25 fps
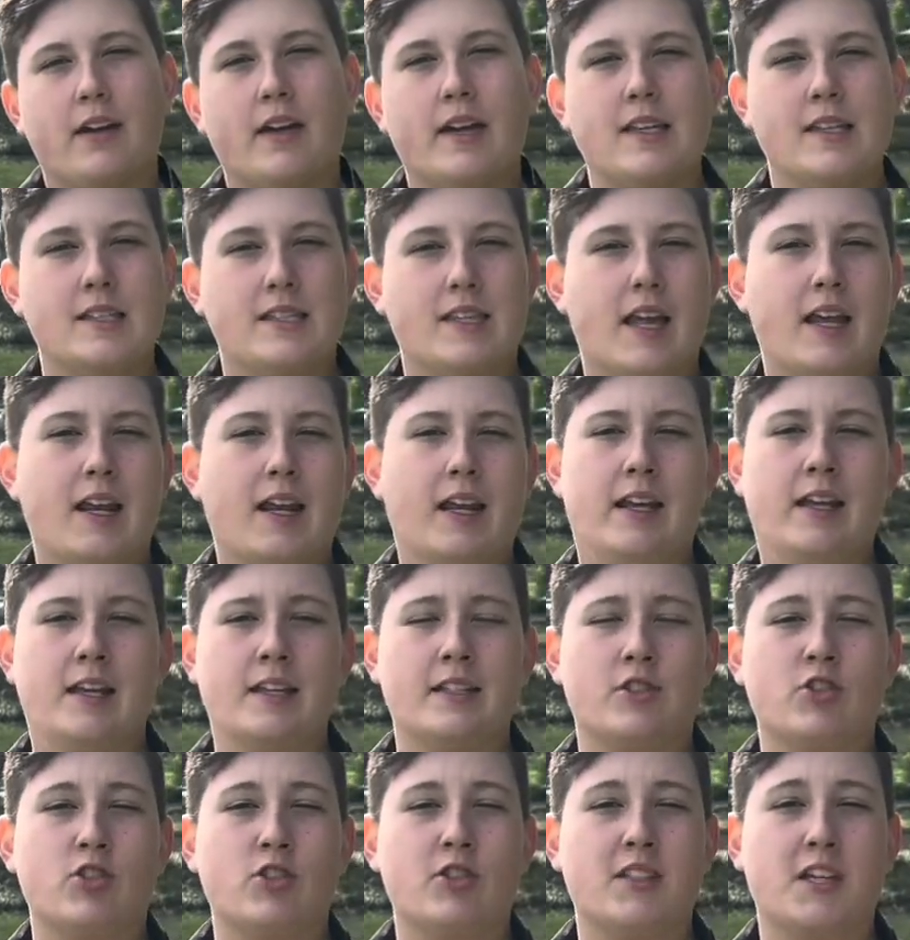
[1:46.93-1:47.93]
is that it
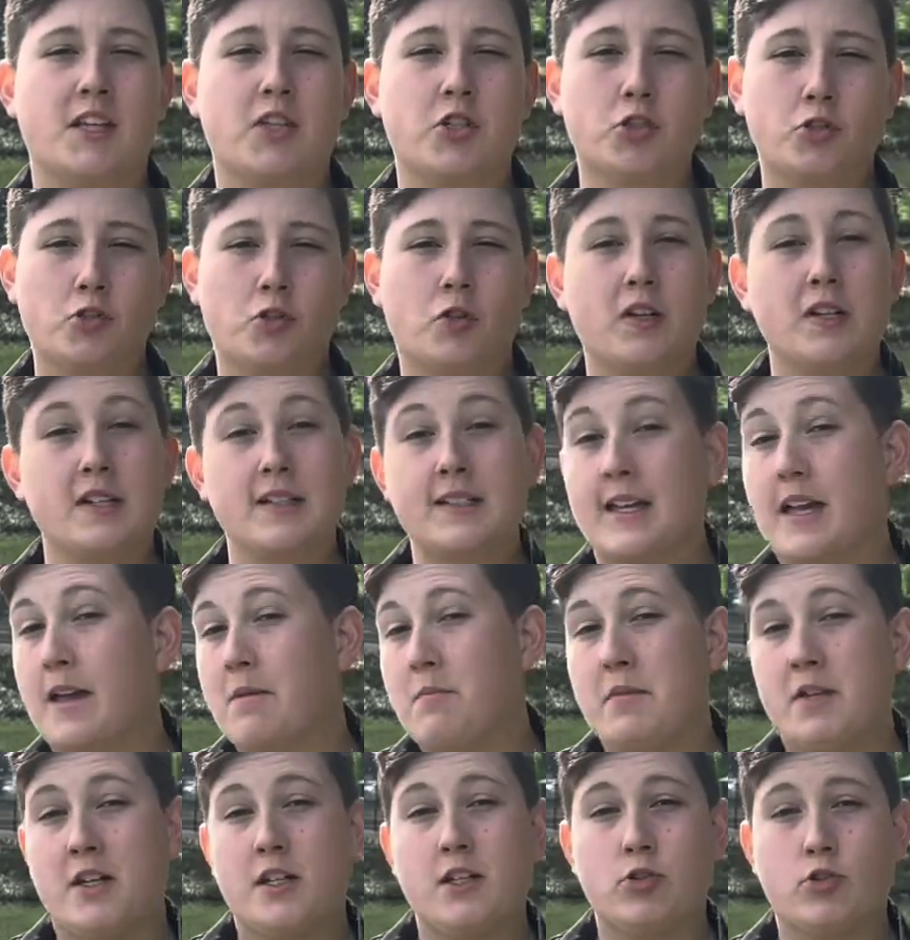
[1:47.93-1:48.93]
is just a short
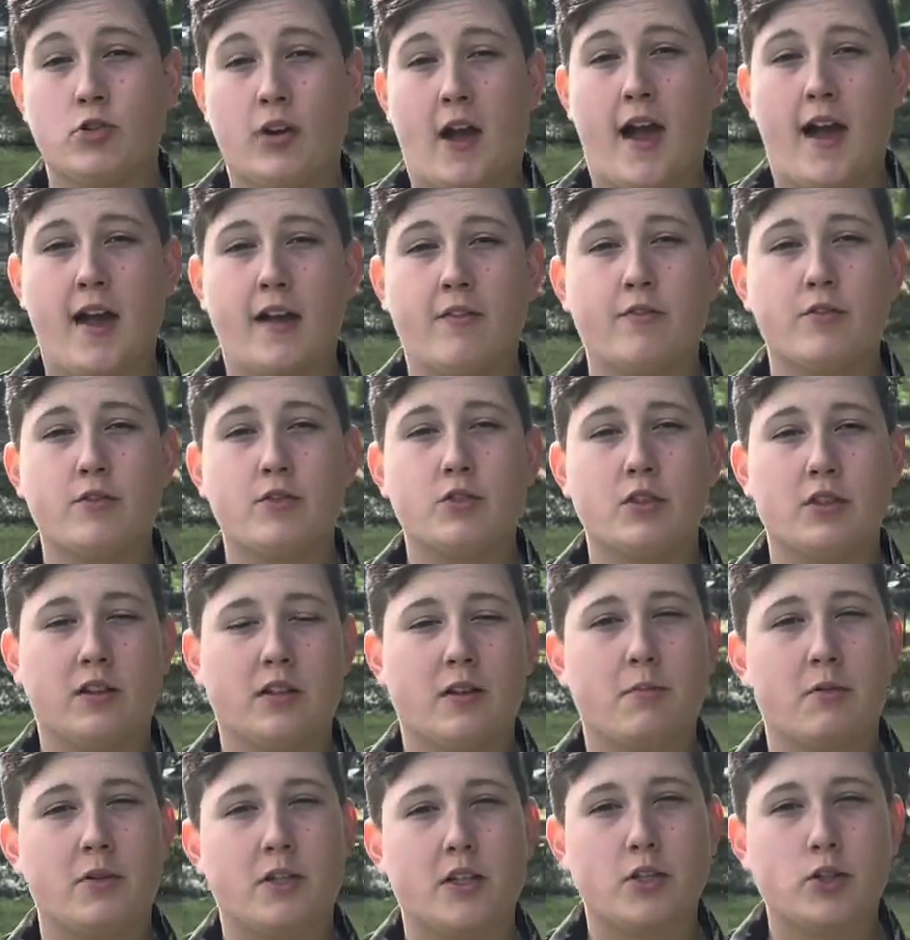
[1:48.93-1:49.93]
10-minute drive to
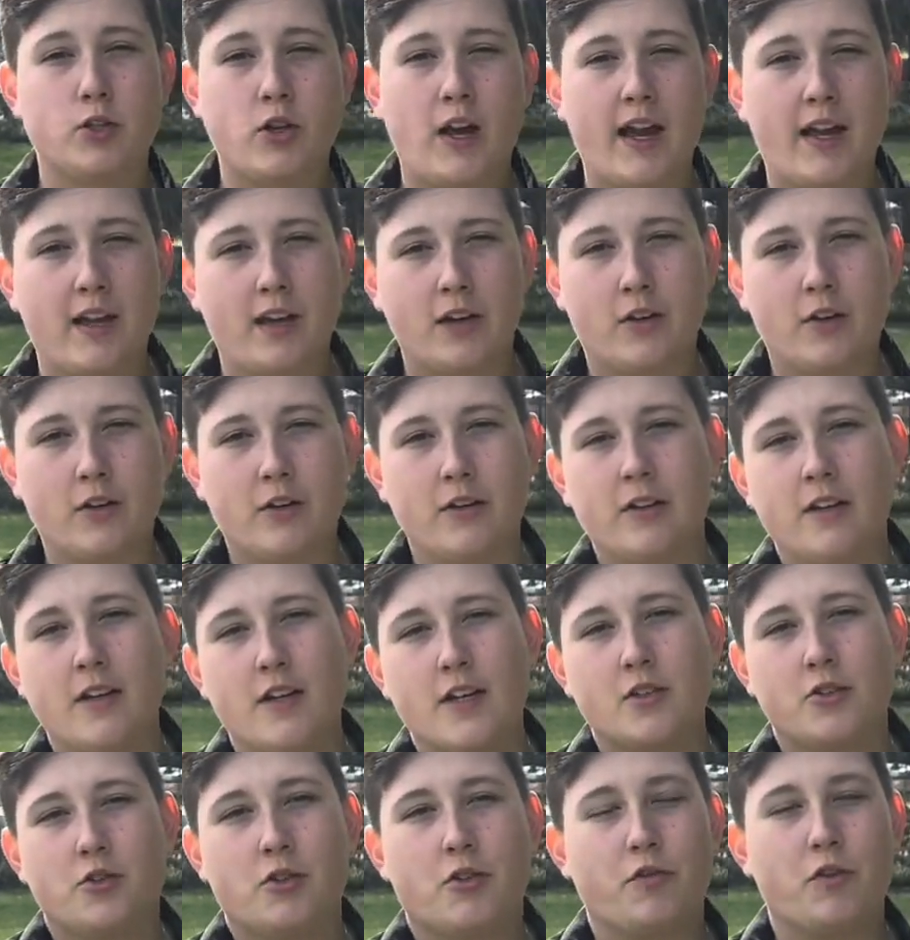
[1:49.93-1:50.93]
Liberty Triangle.
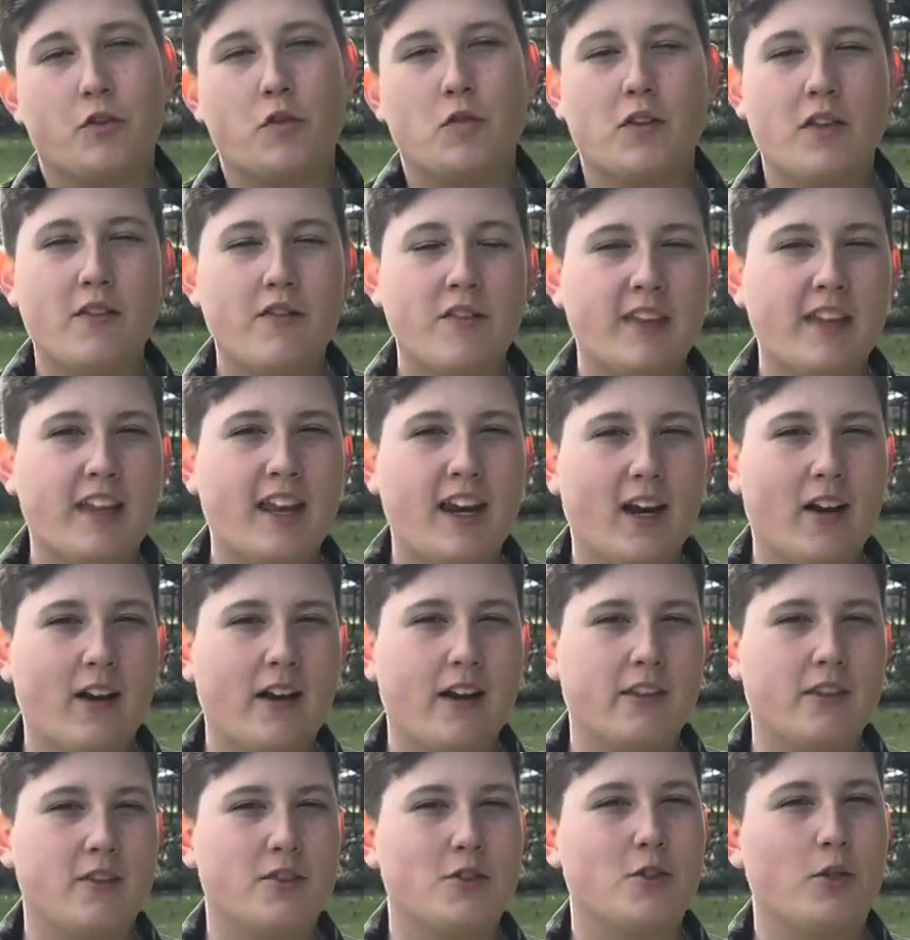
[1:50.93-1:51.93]
So if you live in that
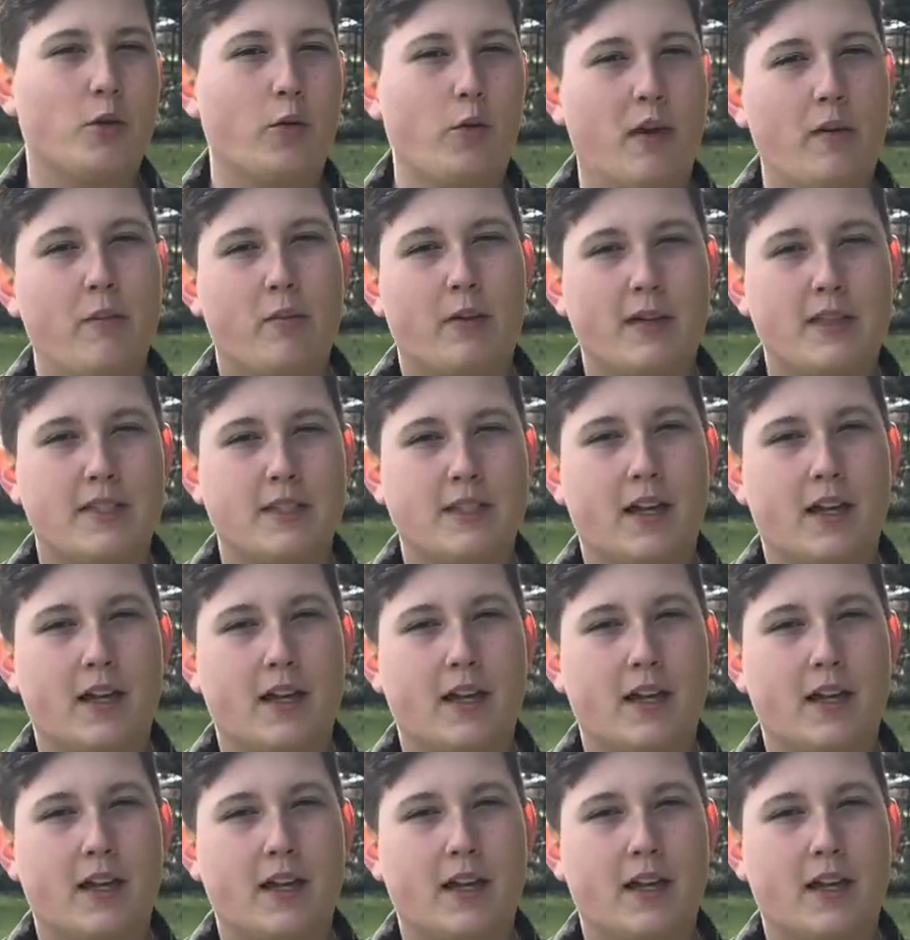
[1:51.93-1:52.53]
area, this is a great place to